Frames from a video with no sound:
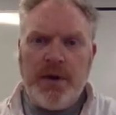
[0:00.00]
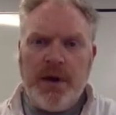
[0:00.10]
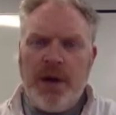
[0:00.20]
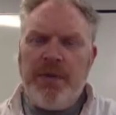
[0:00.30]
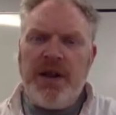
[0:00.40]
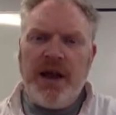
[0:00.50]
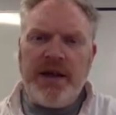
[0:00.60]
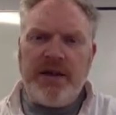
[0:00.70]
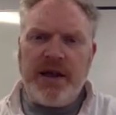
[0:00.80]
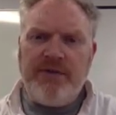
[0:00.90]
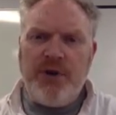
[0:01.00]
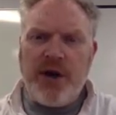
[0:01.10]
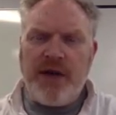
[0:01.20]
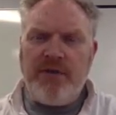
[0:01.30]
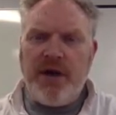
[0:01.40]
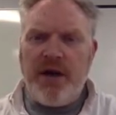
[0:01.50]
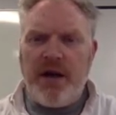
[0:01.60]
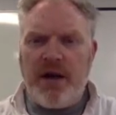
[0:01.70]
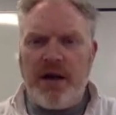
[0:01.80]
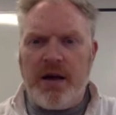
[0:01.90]
A bit like if you have a
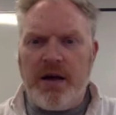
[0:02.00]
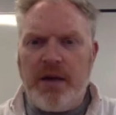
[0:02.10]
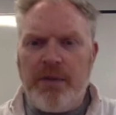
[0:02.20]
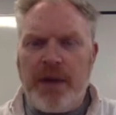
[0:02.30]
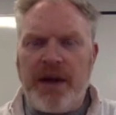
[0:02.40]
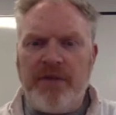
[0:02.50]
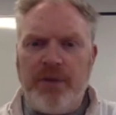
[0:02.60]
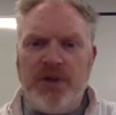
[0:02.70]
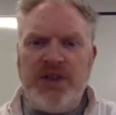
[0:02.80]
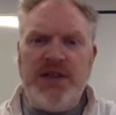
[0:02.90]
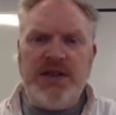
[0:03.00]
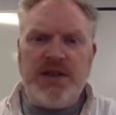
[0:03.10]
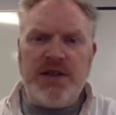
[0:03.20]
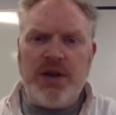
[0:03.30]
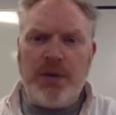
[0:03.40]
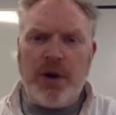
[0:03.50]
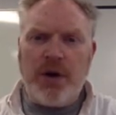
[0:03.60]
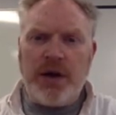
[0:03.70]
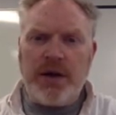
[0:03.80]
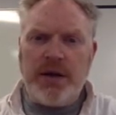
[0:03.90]
bag of Maltesers in your
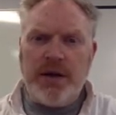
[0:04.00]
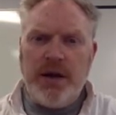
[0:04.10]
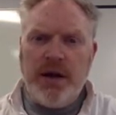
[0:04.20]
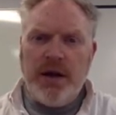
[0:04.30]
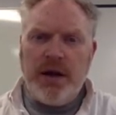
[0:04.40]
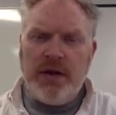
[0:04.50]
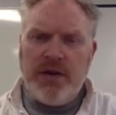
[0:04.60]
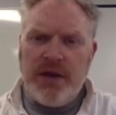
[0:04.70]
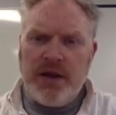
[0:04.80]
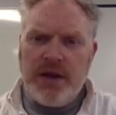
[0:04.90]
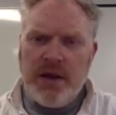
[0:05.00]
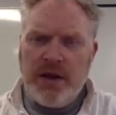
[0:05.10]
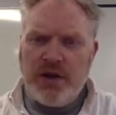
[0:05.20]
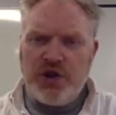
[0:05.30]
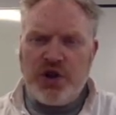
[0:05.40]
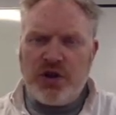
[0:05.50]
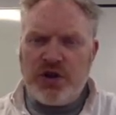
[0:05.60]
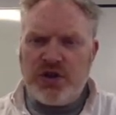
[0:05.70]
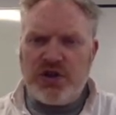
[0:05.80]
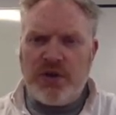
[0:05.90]
pocket and the
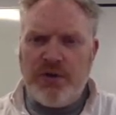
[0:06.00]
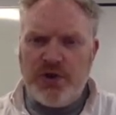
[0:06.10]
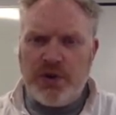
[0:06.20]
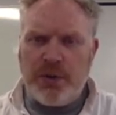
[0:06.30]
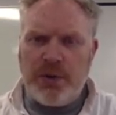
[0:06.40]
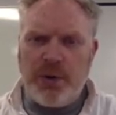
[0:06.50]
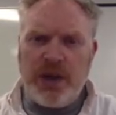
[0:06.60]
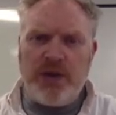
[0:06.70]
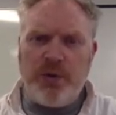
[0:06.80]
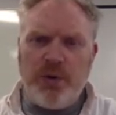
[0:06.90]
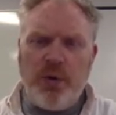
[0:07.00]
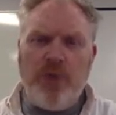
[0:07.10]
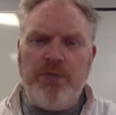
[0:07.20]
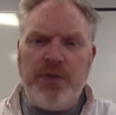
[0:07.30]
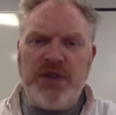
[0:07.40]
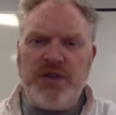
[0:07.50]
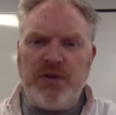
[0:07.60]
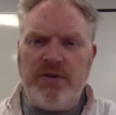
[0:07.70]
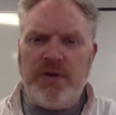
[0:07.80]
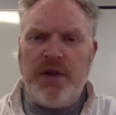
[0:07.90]
chocolate softens up and we end up with one big sort
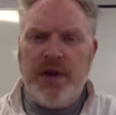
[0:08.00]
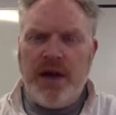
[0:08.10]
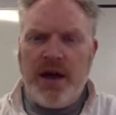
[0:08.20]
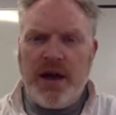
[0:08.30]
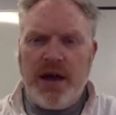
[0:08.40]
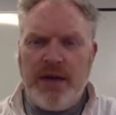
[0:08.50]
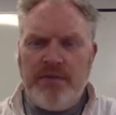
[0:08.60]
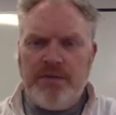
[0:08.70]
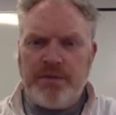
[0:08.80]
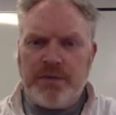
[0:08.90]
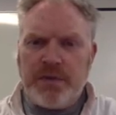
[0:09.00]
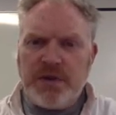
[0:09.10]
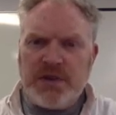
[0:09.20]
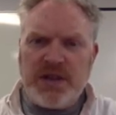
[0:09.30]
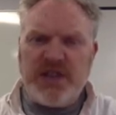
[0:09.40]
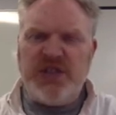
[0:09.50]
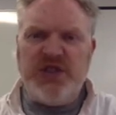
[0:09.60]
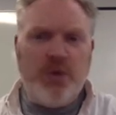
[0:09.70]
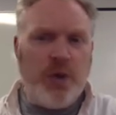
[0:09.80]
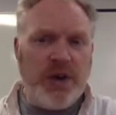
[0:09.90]
of slightly
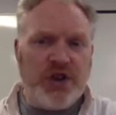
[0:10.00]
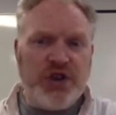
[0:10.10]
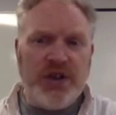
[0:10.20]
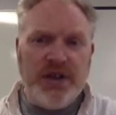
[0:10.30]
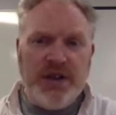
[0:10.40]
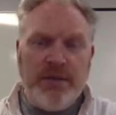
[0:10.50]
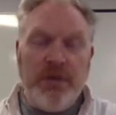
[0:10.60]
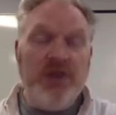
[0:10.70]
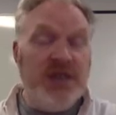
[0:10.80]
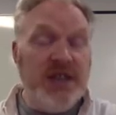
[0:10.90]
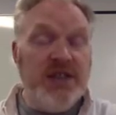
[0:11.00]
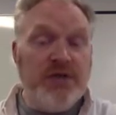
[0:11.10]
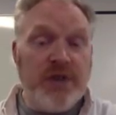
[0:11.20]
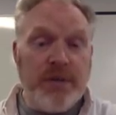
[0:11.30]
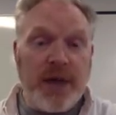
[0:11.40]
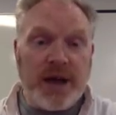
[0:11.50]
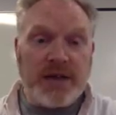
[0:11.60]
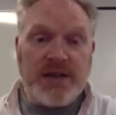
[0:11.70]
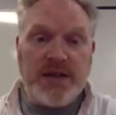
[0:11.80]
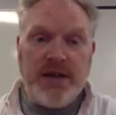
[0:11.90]
squished Maltesery mass.